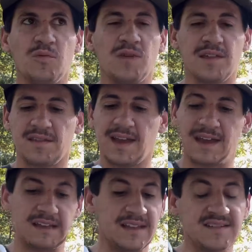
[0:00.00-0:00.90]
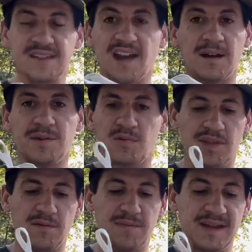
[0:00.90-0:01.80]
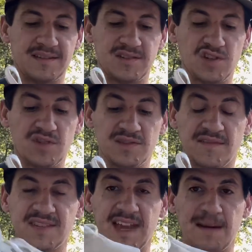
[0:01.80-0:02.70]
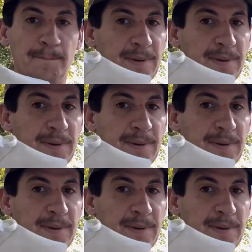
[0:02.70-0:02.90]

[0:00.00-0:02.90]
with this has got to be one of the best shoes I've skated,